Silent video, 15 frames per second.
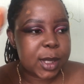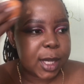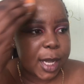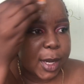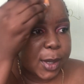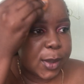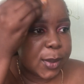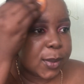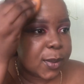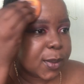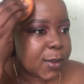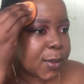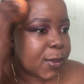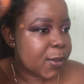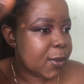Hello,
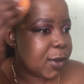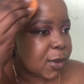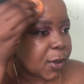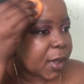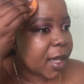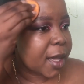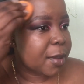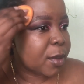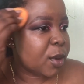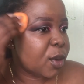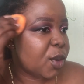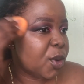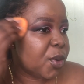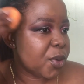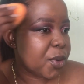we're talking about
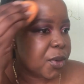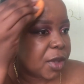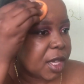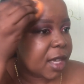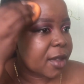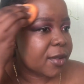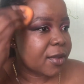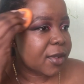neuro here,